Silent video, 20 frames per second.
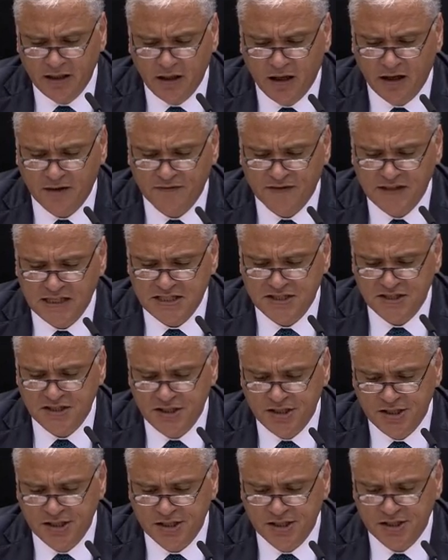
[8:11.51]
of this
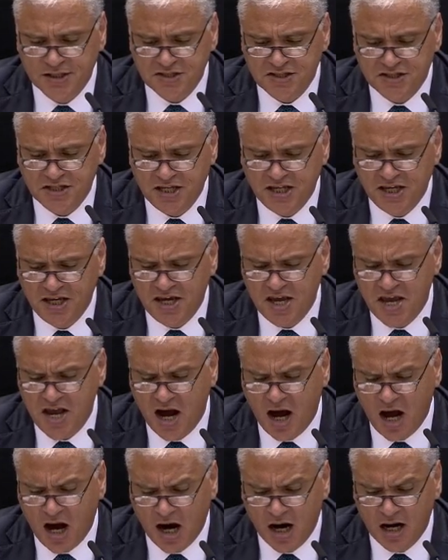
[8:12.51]
year's
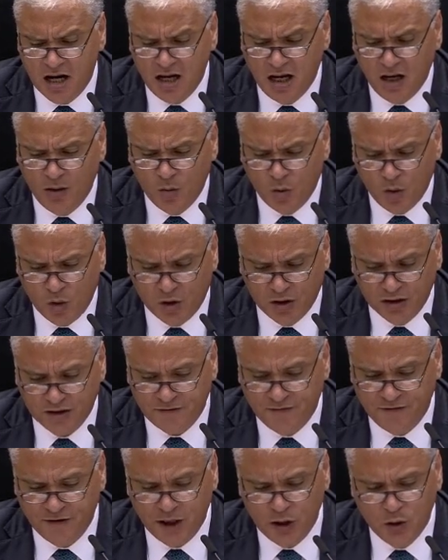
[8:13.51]
EER Award,
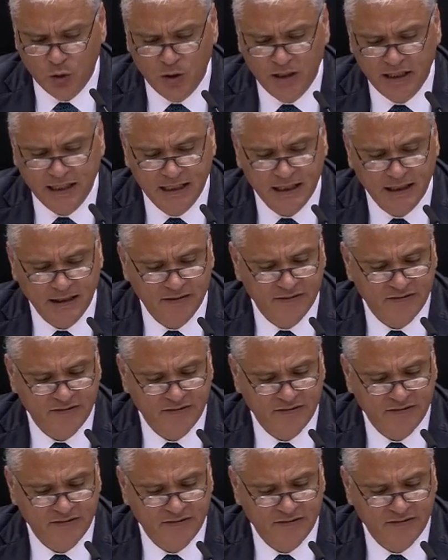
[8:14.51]
Friuli,